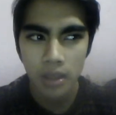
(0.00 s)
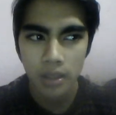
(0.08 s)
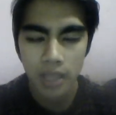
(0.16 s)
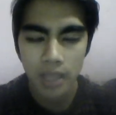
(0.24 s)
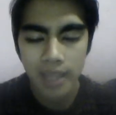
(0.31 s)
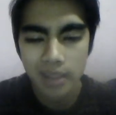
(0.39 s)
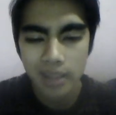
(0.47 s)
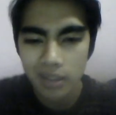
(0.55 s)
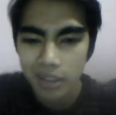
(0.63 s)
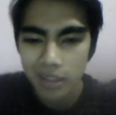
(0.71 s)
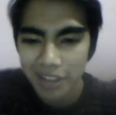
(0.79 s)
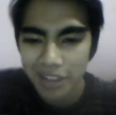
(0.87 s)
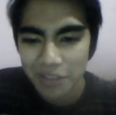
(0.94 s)
like
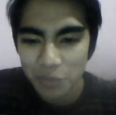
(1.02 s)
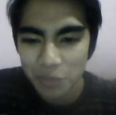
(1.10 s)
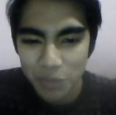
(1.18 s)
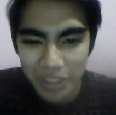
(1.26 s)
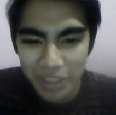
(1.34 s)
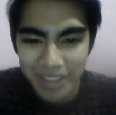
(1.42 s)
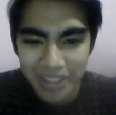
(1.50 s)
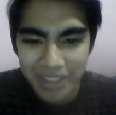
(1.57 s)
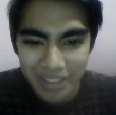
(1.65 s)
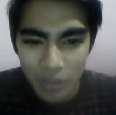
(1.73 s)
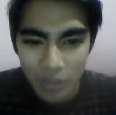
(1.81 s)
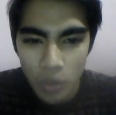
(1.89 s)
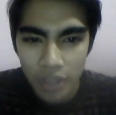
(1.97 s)
a really
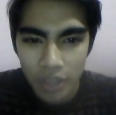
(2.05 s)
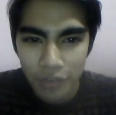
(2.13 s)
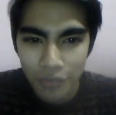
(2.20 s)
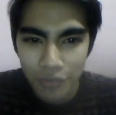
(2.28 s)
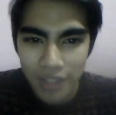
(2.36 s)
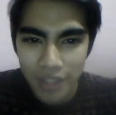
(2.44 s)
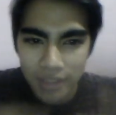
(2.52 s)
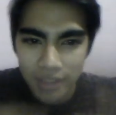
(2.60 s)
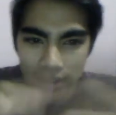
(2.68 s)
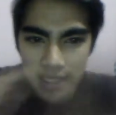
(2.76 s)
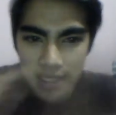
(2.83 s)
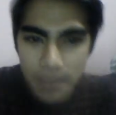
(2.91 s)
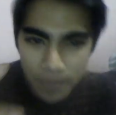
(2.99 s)
one of the
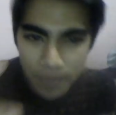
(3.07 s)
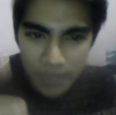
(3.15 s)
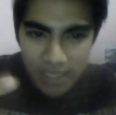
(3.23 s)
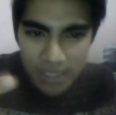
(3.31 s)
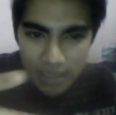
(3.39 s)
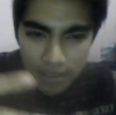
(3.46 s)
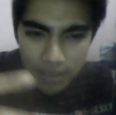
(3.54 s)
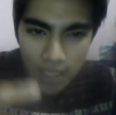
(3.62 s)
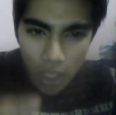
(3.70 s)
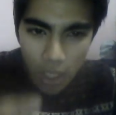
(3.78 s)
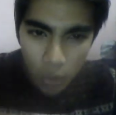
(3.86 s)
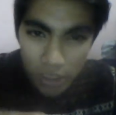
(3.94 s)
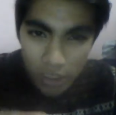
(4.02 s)
deepest
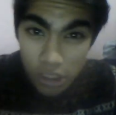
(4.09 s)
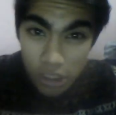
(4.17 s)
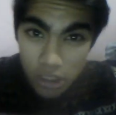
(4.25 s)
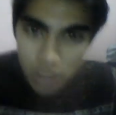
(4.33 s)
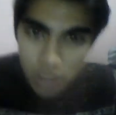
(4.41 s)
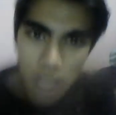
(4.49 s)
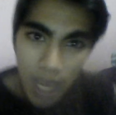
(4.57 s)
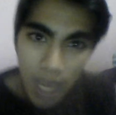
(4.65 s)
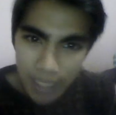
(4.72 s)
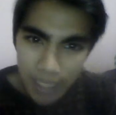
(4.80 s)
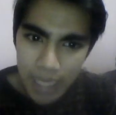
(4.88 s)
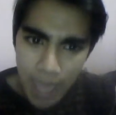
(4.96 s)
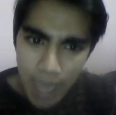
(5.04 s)
questions I
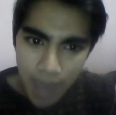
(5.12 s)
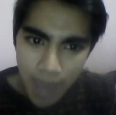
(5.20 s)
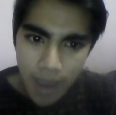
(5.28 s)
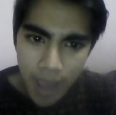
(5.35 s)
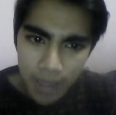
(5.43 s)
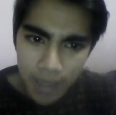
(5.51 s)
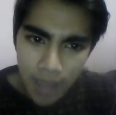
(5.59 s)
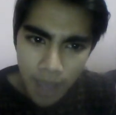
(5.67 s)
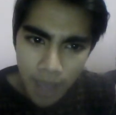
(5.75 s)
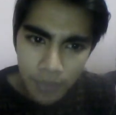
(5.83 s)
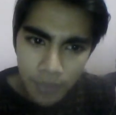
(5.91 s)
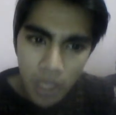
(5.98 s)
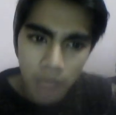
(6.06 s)
have. I
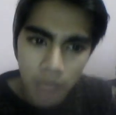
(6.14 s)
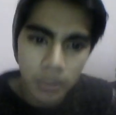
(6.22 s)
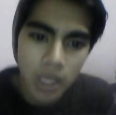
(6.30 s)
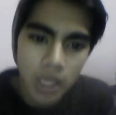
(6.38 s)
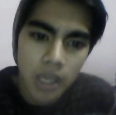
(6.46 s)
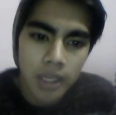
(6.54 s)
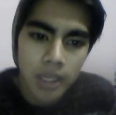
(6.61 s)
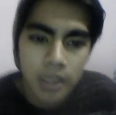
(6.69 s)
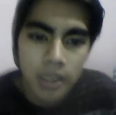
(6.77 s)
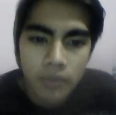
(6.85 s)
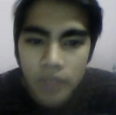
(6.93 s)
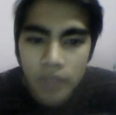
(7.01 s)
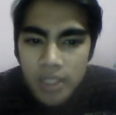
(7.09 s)
have. Um, uh,
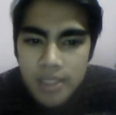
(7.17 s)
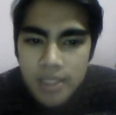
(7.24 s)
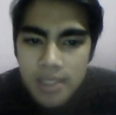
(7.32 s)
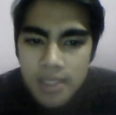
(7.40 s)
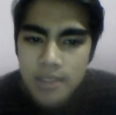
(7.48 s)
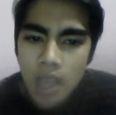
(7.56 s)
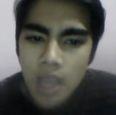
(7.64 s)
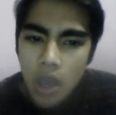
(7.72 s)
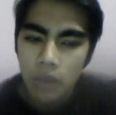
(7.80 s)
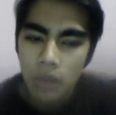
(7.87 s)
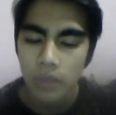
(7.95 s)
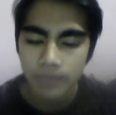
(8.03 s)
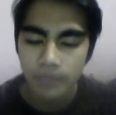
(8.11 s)
first is,
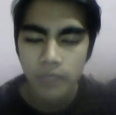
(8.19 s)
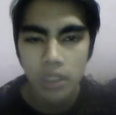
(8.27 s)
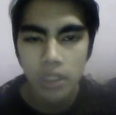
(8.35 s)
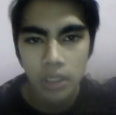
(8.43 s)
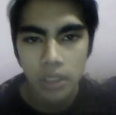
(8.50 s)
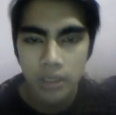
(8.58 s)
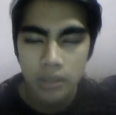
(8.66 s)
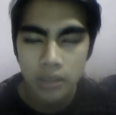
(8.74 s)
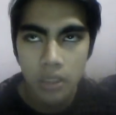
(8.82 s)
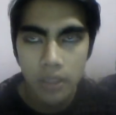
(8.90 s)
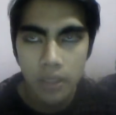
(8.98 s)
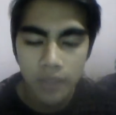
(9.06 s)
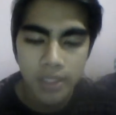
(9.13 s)
well, it's
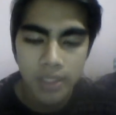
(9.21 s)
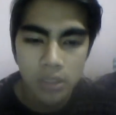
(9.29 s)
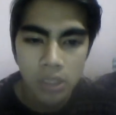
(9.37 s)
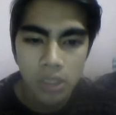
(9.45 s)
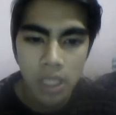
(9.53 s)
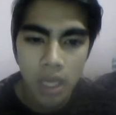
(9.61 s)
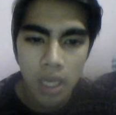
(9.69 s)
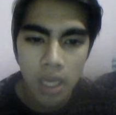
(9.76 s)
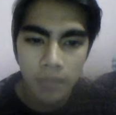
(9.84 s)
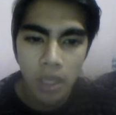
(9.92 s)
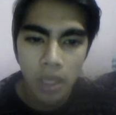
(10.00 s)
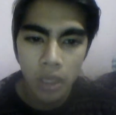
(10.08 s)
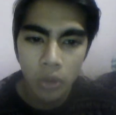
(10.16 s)
not the first actually. Um,
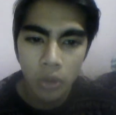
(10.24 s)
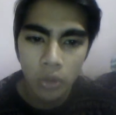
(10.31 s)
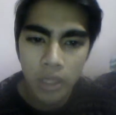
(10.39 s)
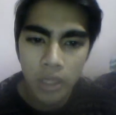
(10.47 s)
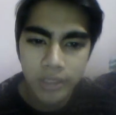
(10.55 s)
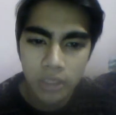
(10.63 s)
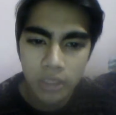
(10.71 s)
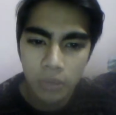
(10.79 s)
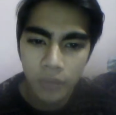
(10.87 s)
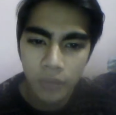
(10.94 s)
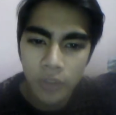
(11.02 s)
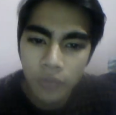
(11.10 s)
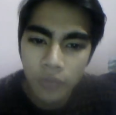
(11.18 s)
uh, who are some
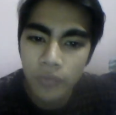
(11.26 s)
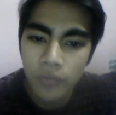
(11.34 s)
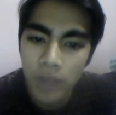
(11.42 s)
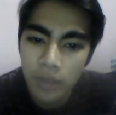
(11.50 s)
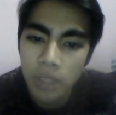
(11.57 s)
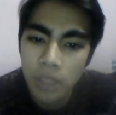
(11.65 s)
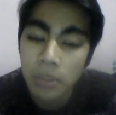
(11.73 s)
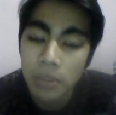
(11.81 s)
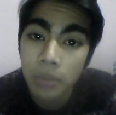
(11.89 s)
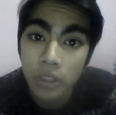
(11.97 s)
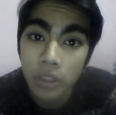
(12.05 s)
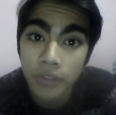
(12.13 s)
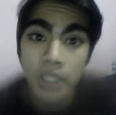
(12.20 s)
of your favorite
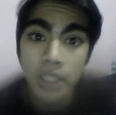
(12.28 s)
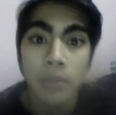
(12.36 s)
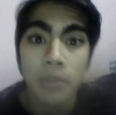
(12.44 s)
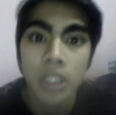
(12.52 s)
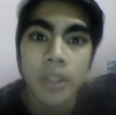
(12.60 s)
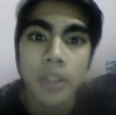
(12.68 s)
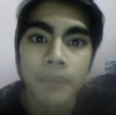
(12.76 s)
people on Tumblr?